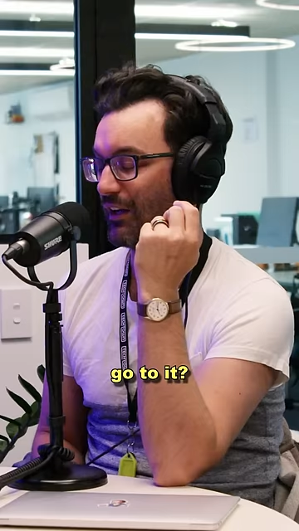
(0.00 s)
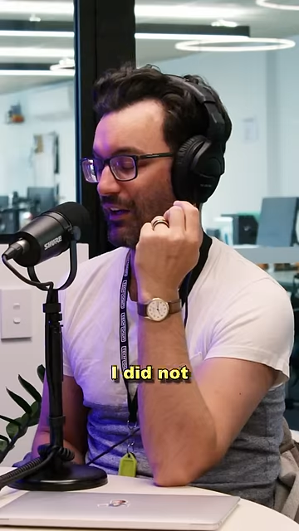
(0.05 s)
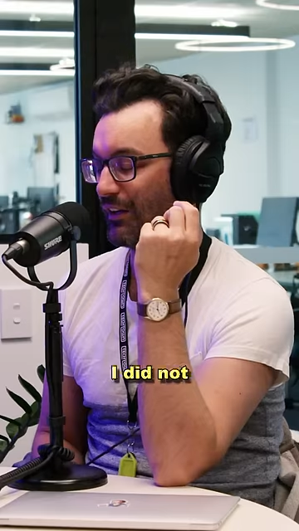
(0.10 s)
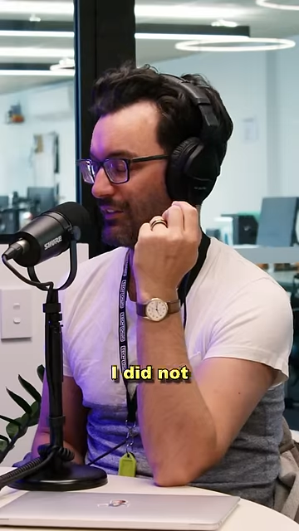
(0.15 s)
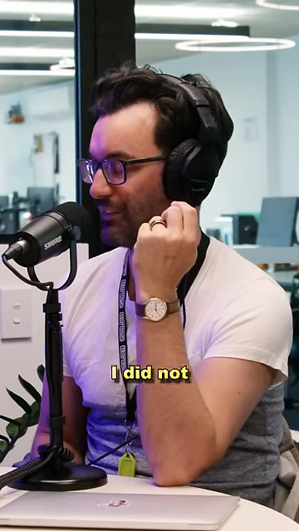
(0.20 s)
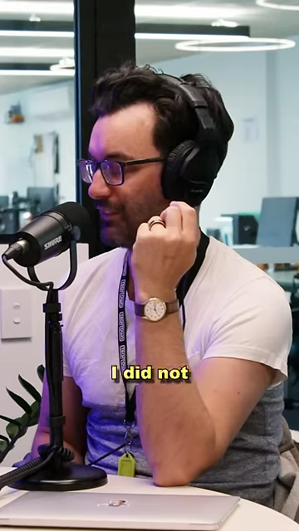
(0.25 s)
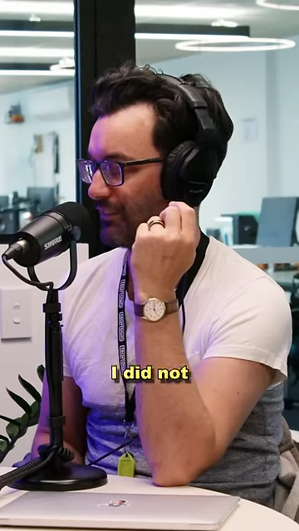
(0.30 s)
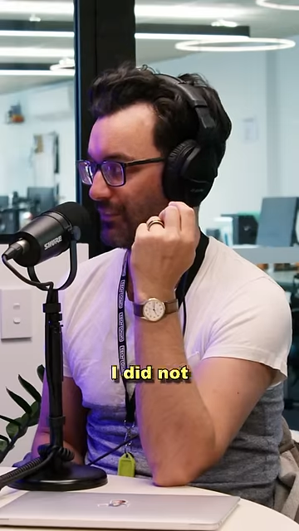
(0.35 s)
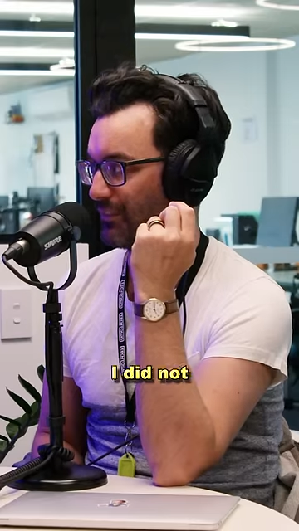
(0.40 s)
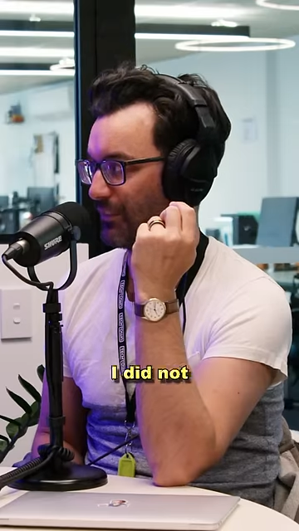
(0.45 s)
I
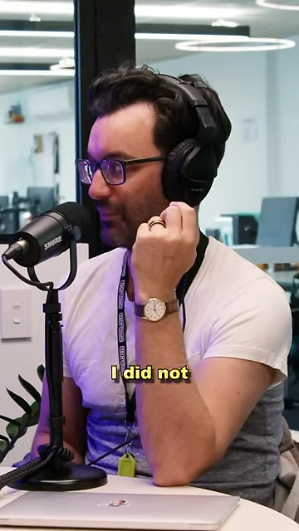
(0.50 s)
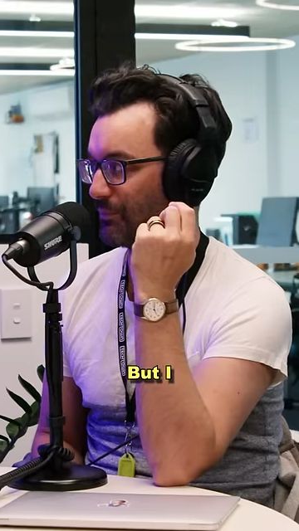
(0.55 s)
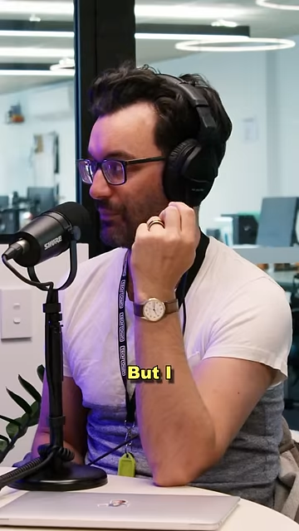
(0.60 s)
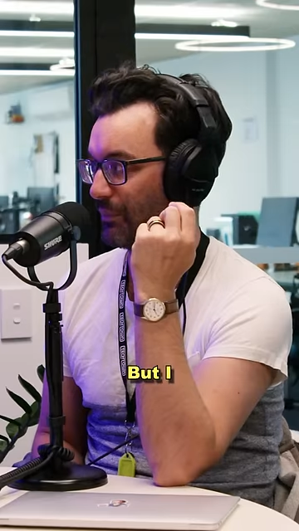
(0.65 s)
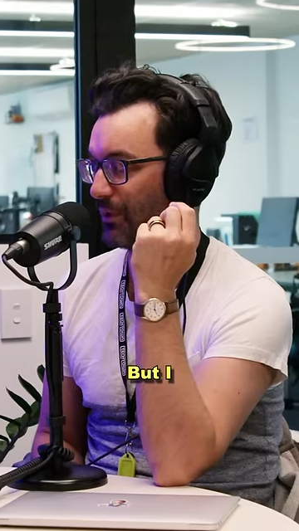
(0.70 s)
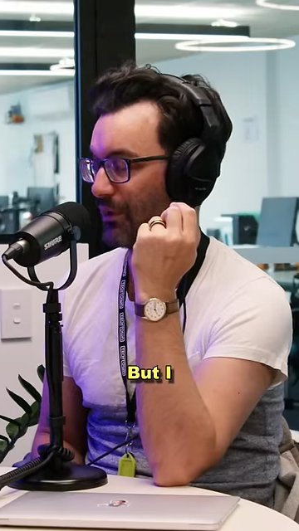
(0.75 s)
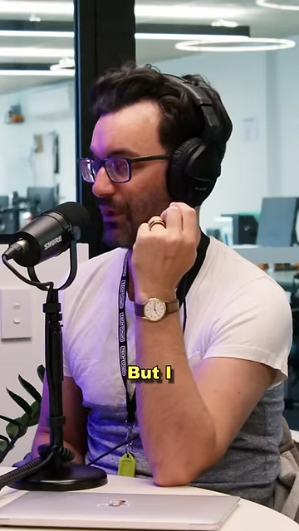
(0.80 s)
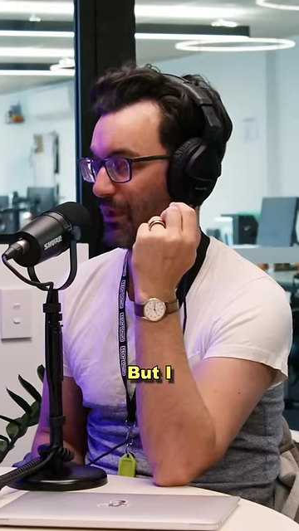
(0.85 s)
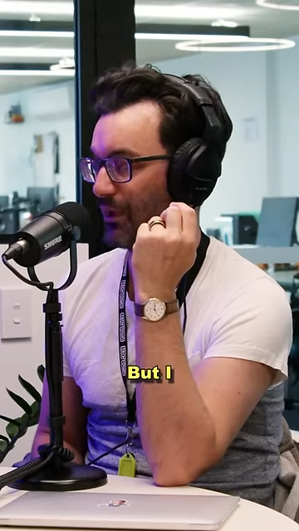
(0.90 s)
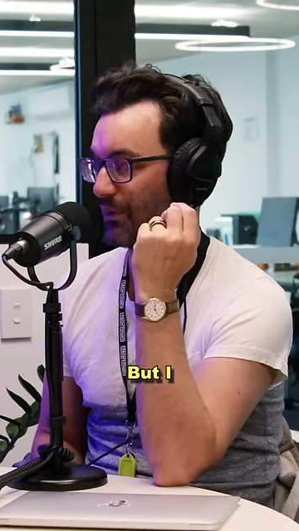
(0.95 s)
did not, uh,
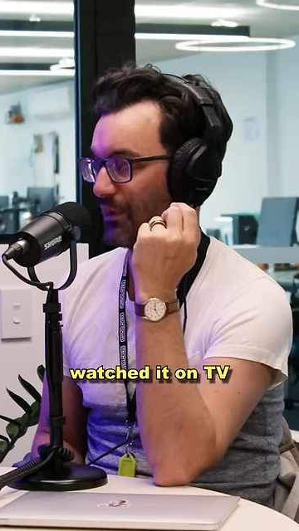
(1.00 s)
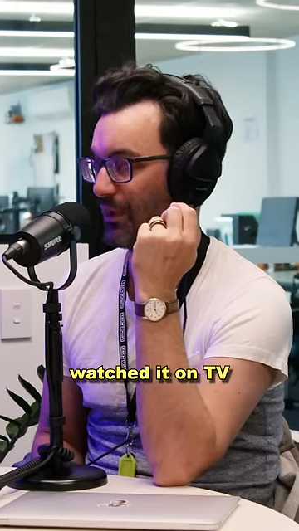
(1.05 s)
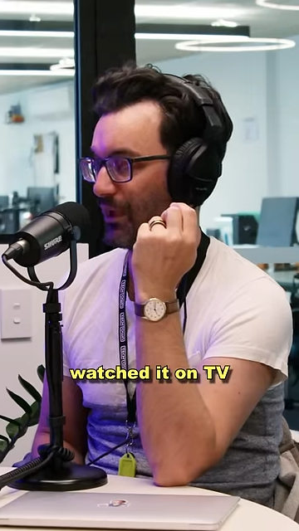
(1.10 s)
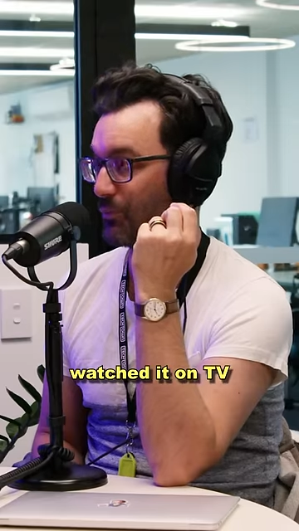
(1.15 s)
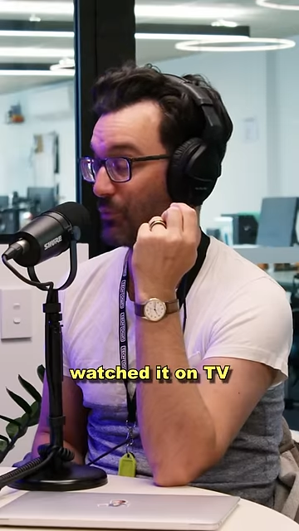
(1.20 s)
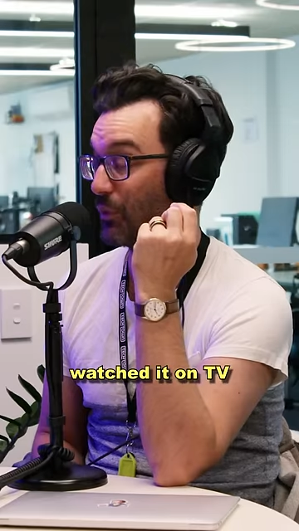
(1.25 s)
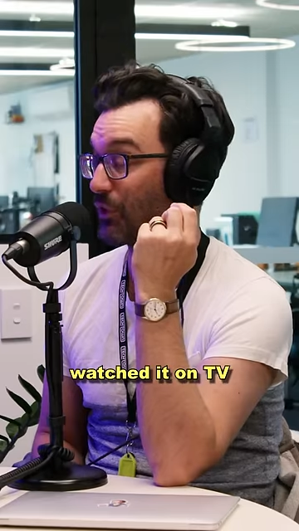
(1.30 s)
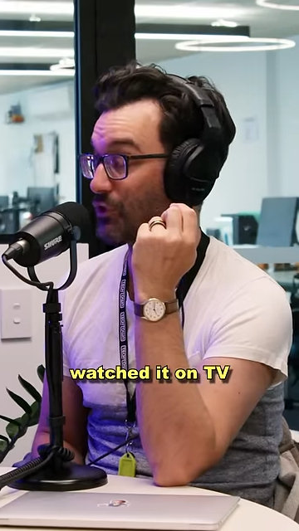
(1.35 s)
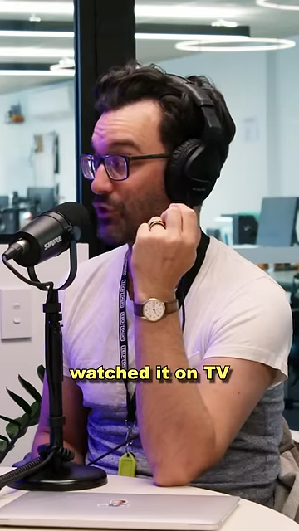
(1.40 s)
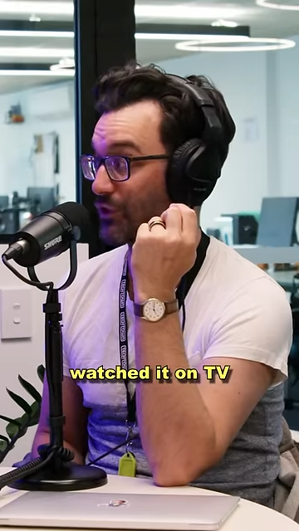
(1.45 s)
but I, I
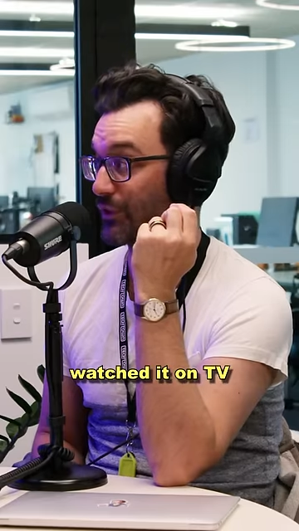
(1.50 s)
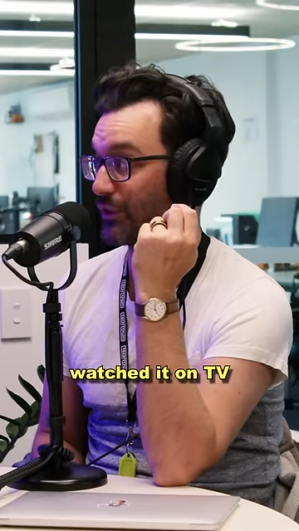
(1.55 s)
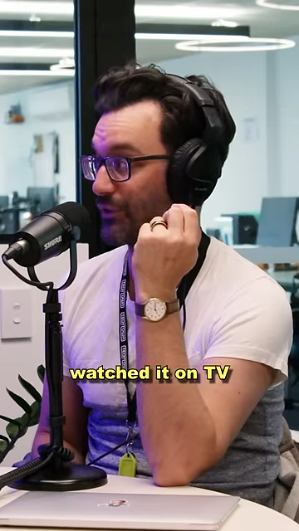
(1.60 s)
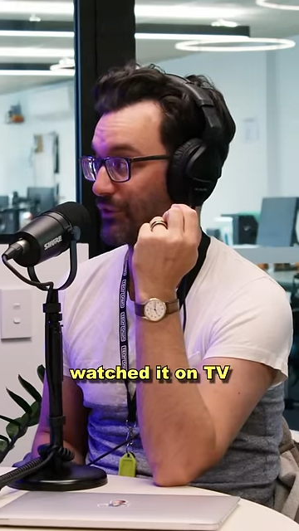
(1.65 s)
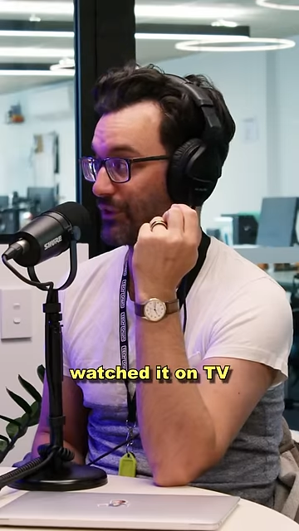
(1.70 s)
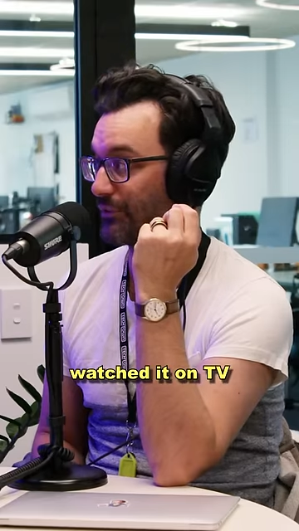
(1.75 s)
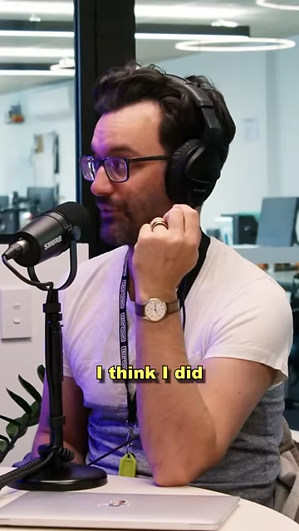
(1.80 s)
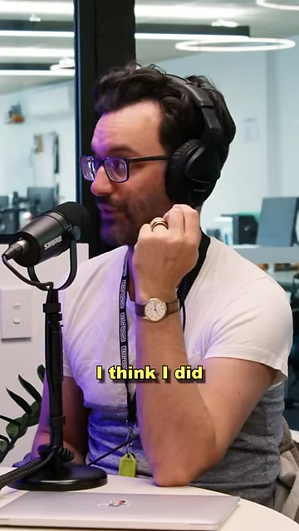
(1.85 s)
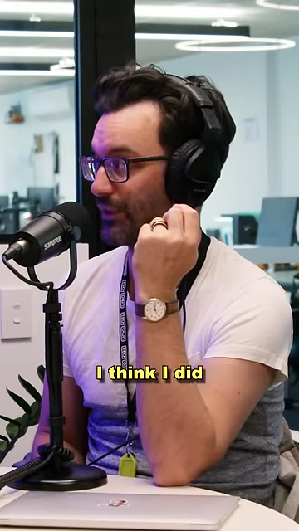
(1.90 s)
watched it on T V.